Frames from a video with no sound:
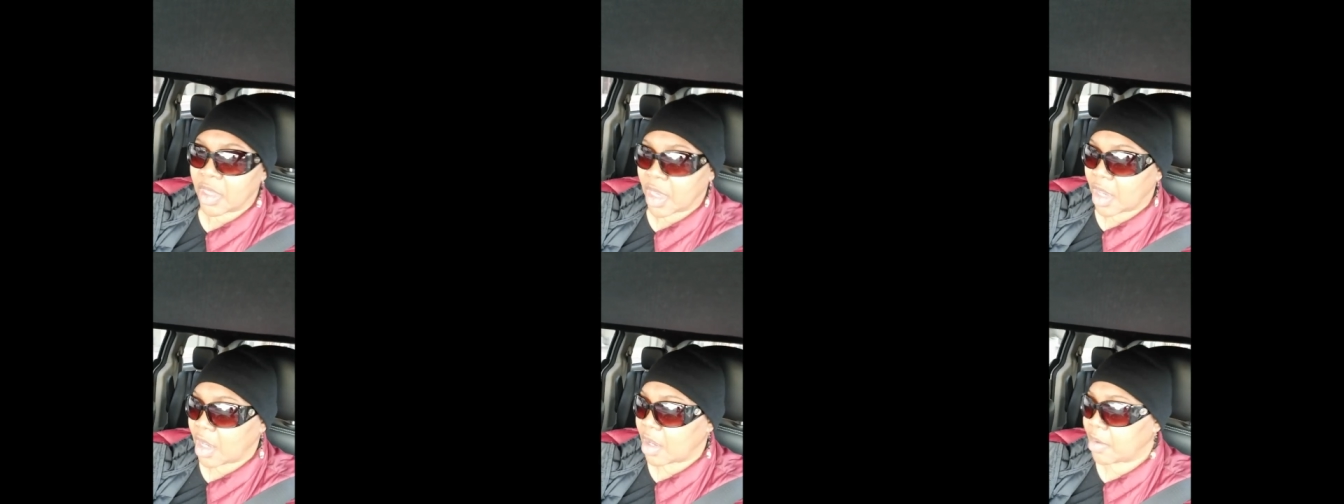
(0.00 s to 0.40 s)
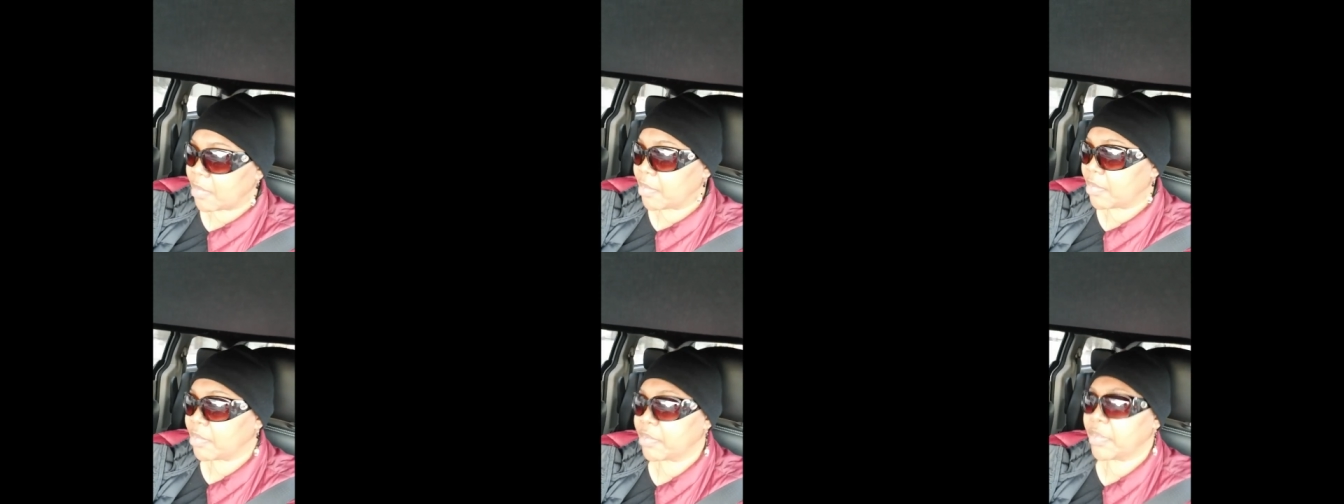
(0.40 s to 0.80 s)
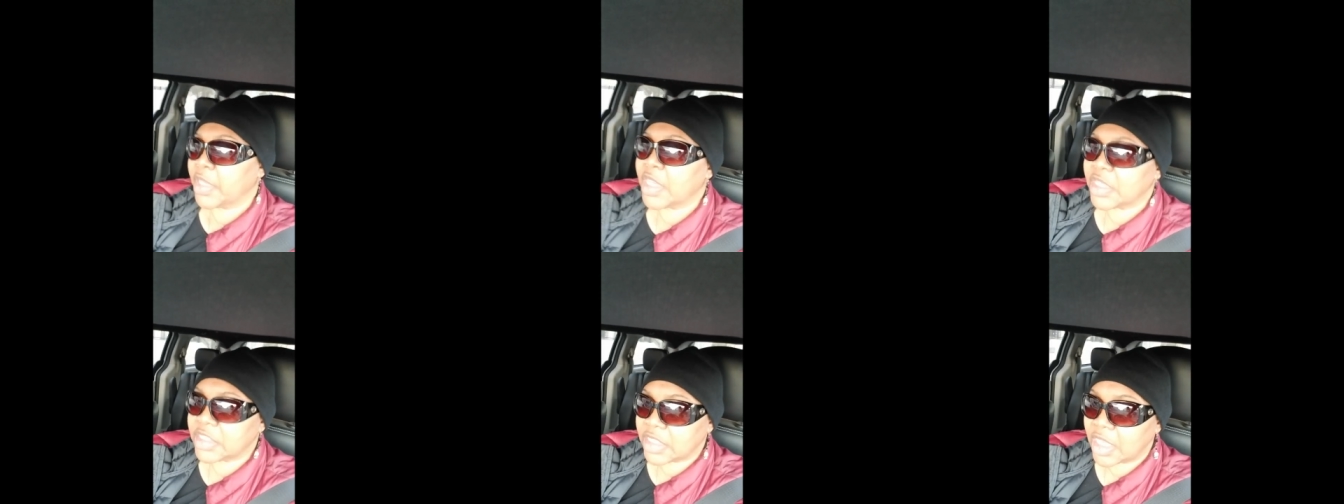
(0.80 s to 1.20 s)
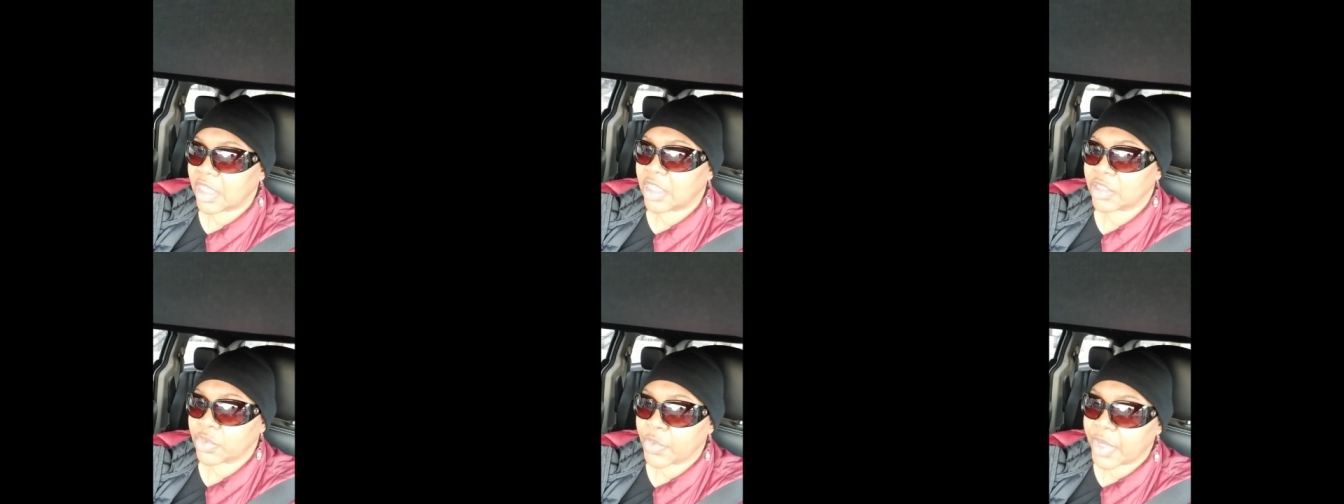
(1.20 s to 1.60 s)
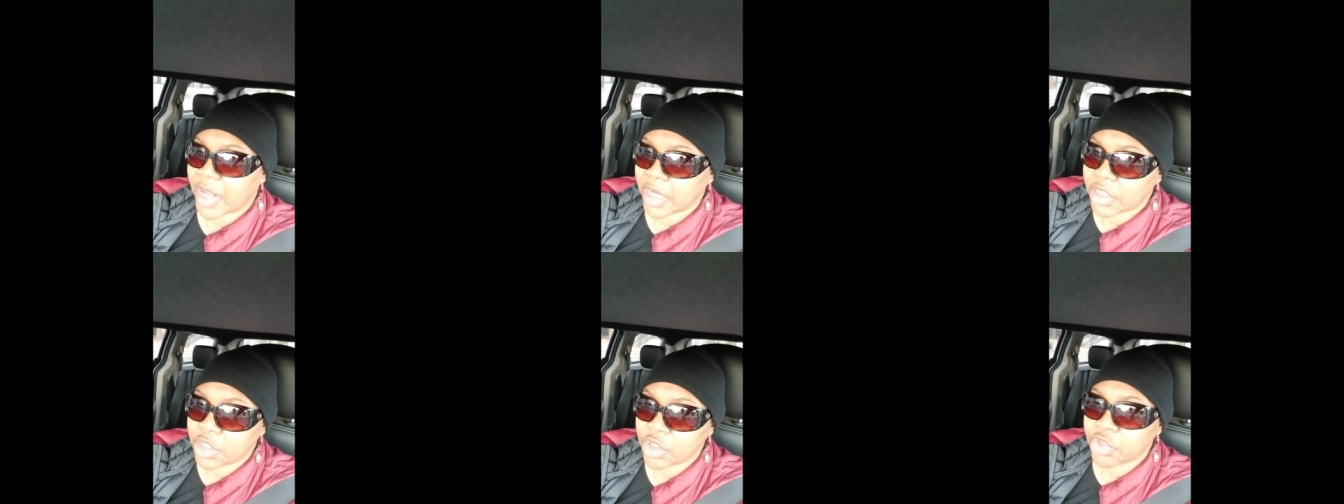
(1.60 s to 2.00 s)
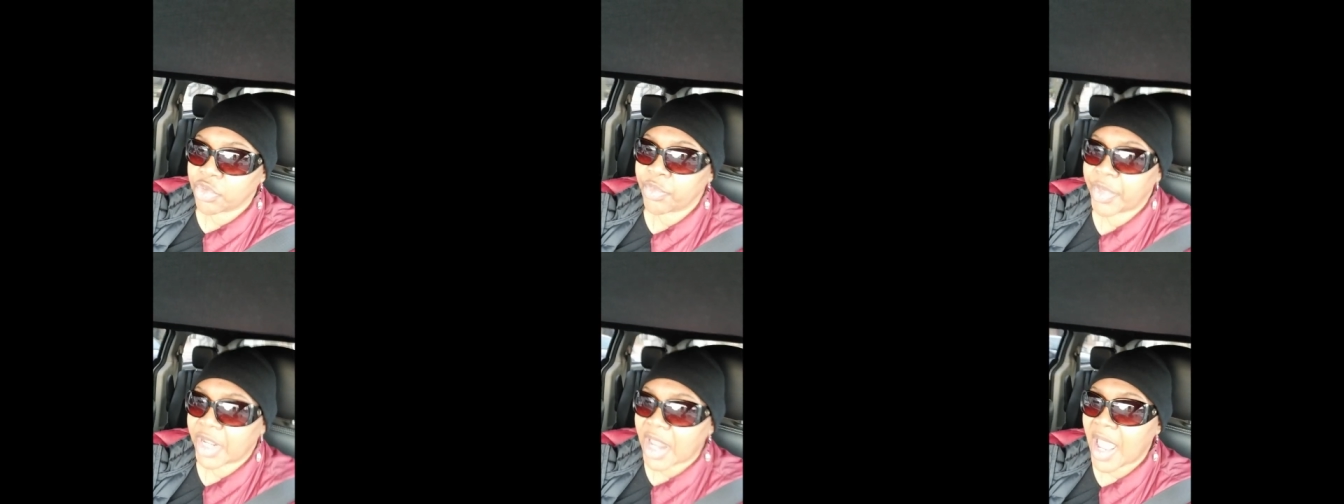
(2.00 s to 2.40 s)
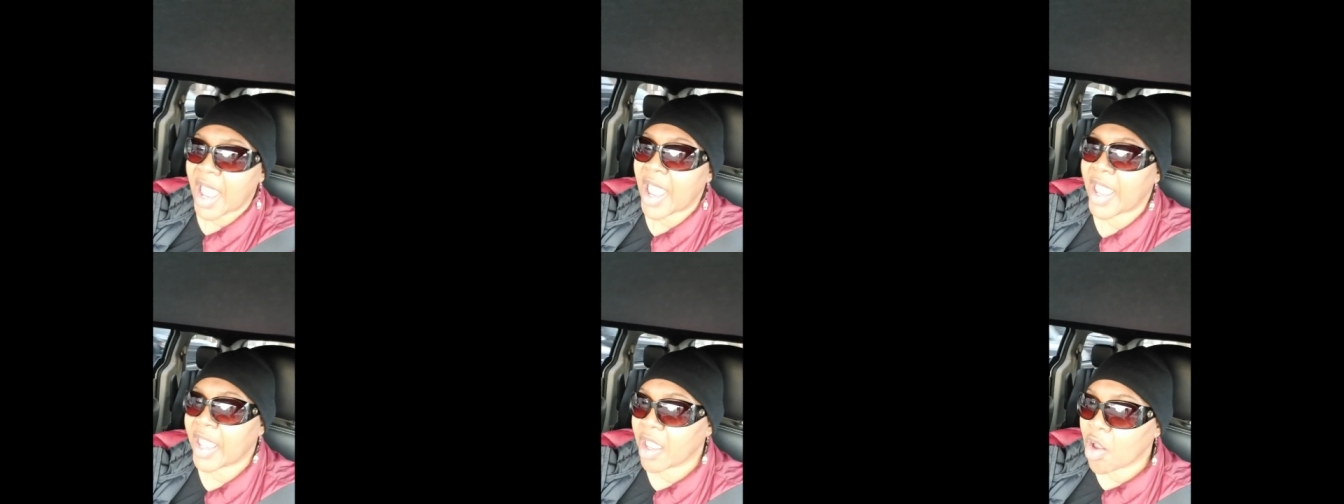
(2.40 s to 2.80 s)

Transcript: um, because that, it's what I do. But I